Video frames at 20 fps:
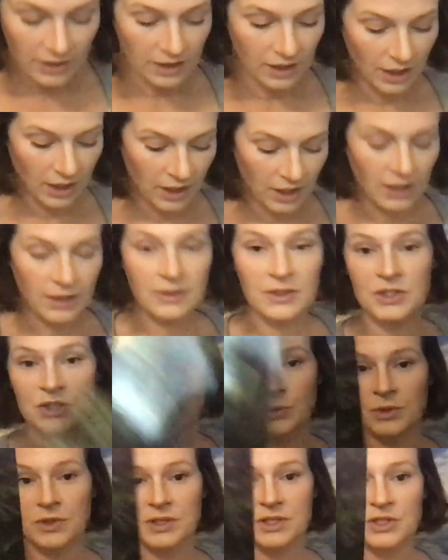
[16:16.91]
Uh,
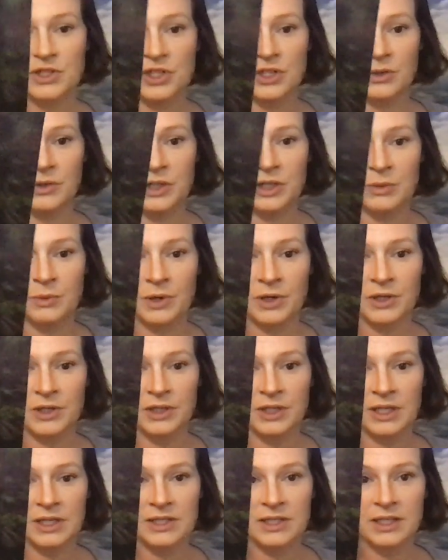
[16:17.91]
source is showing you where you
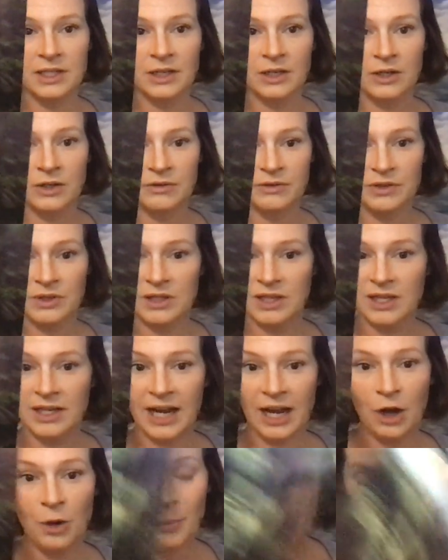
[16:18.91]
need to go. If you need
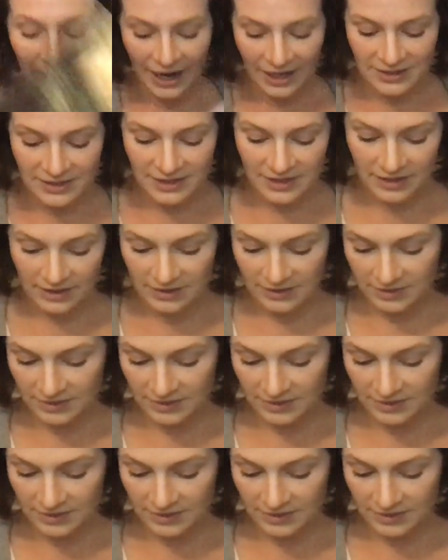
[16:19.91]
help, ask.